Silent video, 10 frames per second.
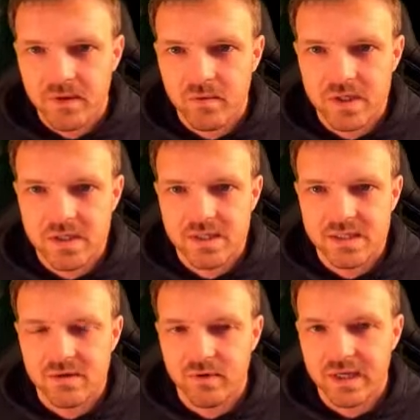which is
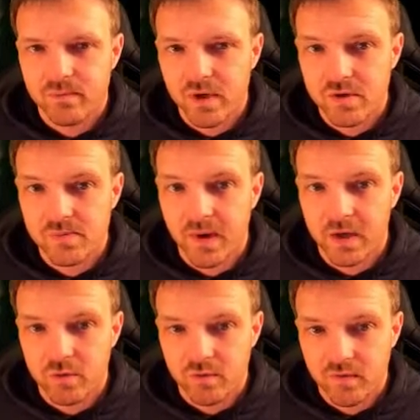
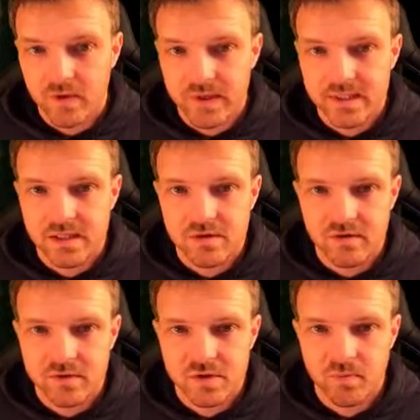cerebrospinal fluid. So
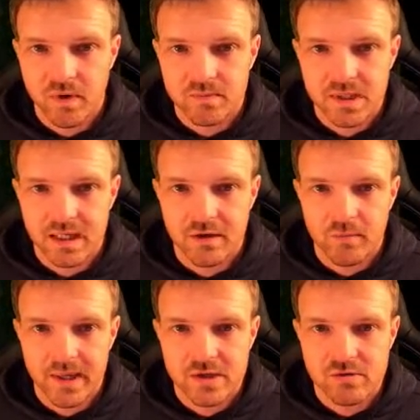I've just popped a little
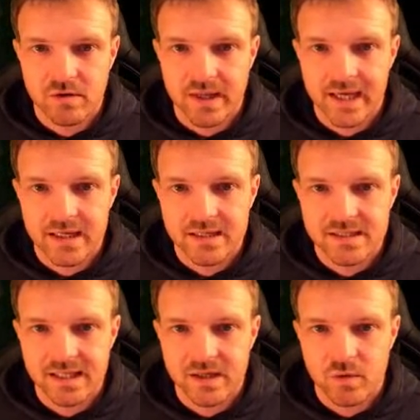picture on there. You can
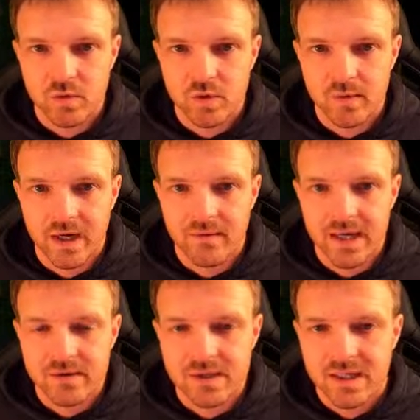see it all the way
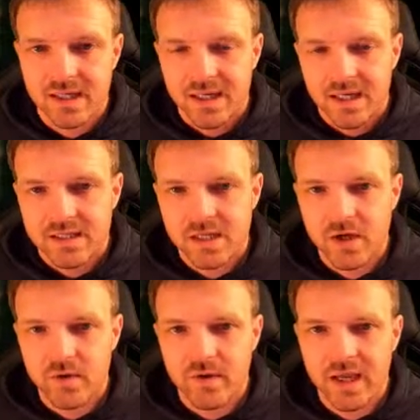around. So
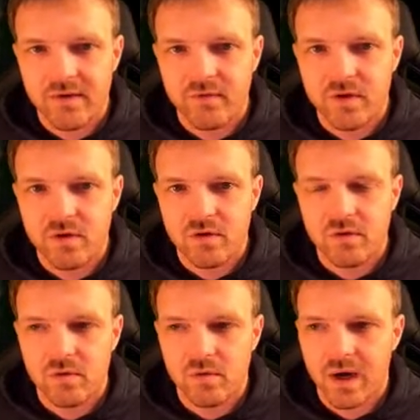if
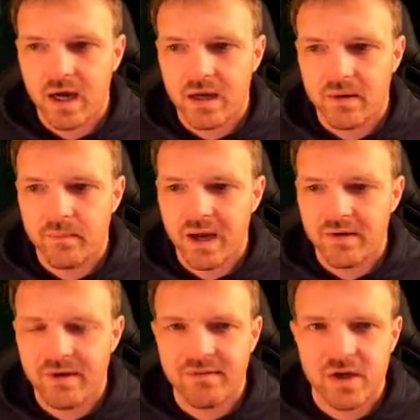you
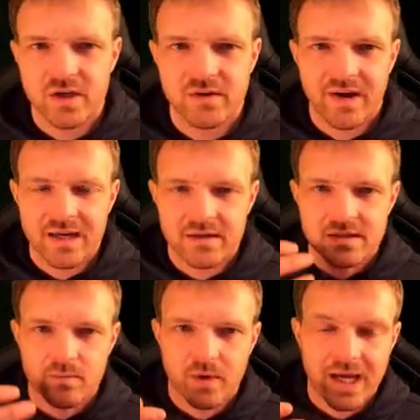have ever heard of
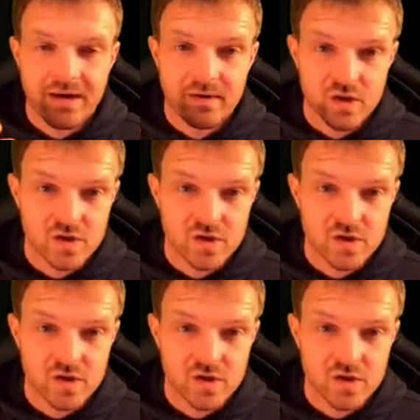someone having a